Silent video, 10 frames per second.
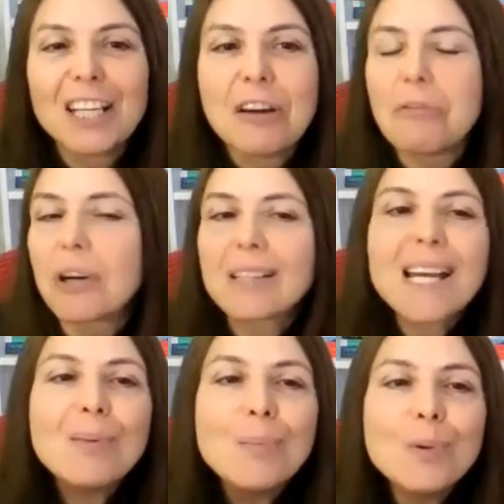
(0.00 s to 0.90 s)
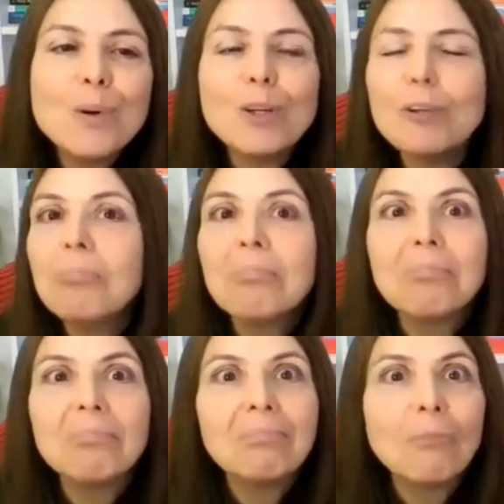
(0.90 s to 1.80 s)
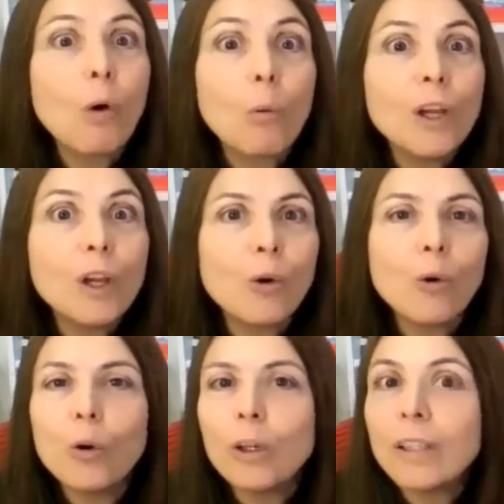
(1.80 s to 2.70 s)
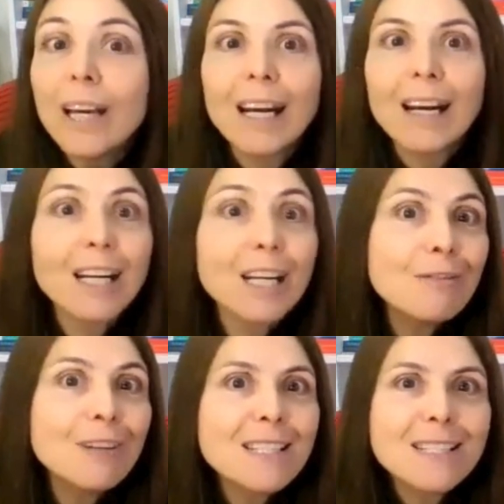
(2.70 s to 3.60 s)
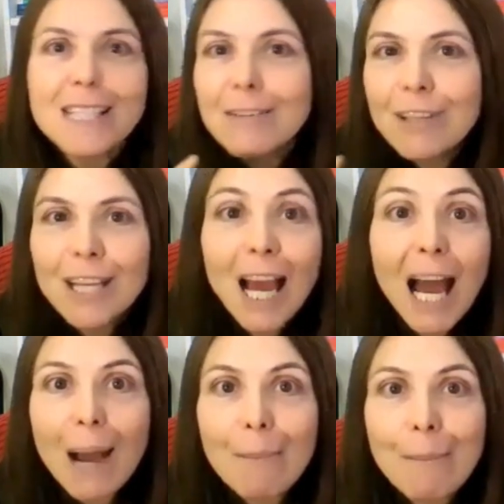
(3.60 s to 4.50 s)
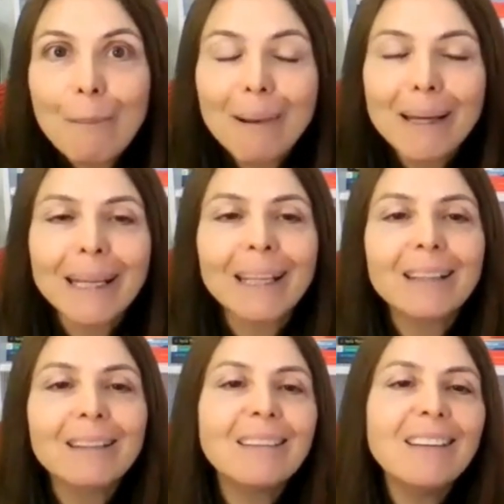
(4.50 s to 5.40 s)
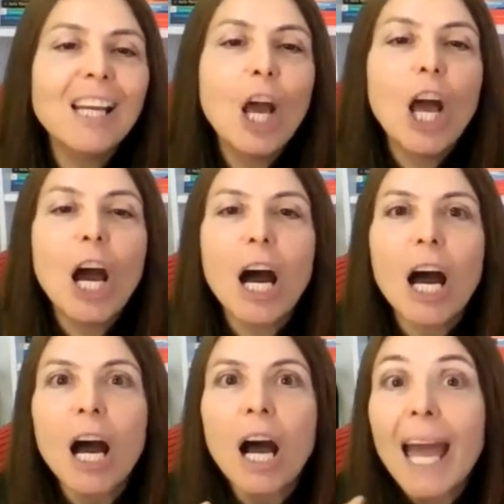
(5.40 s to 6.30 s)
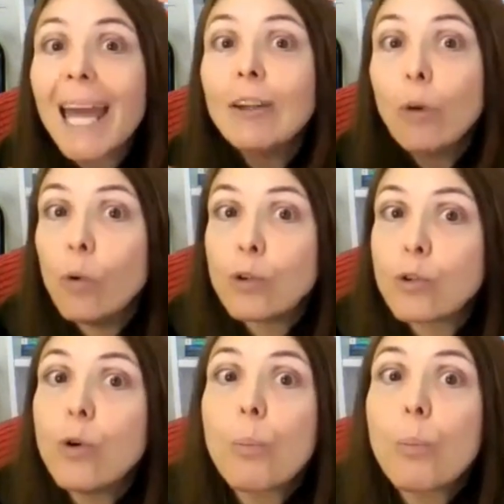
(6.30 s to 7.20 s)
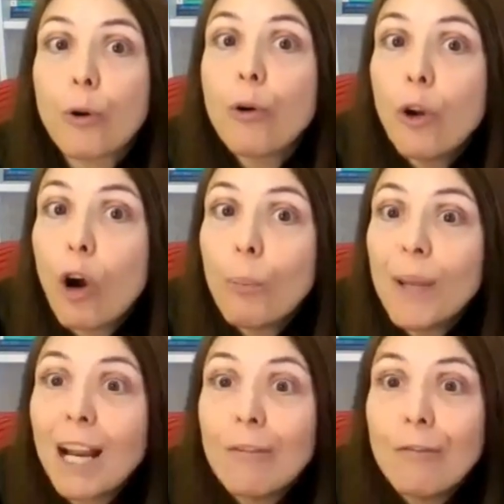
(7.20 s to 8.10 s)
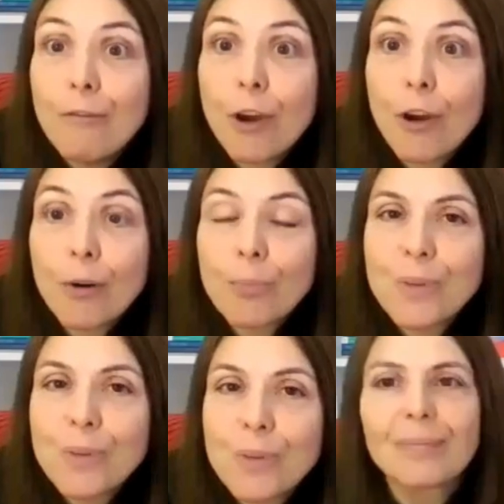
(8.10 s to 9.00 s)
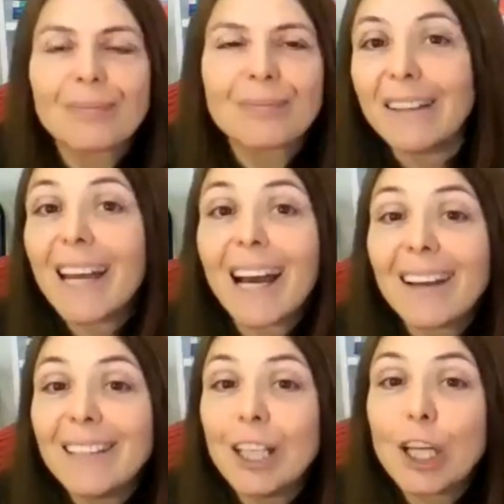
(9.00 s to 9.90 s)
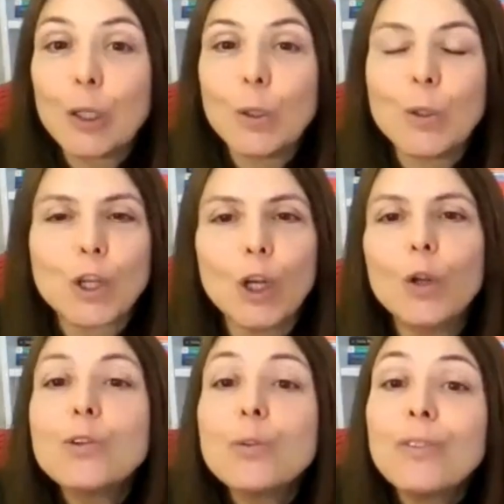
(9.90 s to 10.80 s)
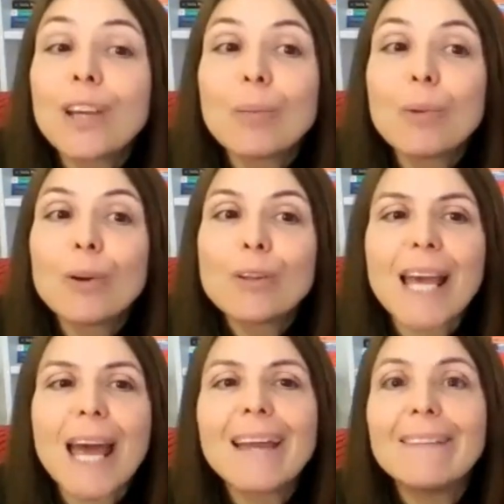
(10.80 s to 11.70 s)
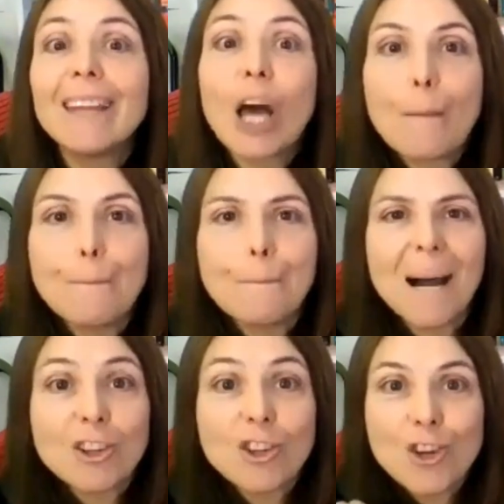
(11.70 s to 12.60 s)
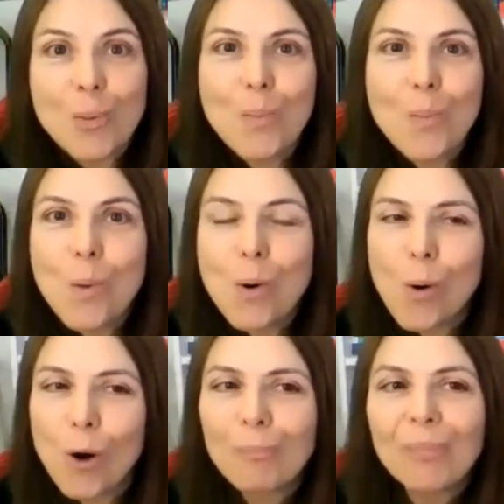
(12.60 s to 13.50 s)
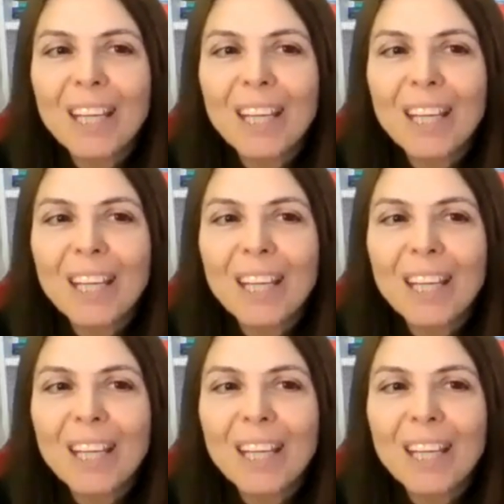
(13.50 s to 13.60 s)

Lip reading: For example, what we called riflessivi apparenti and also pronominal verbs. The guide includes lots of tables and much more.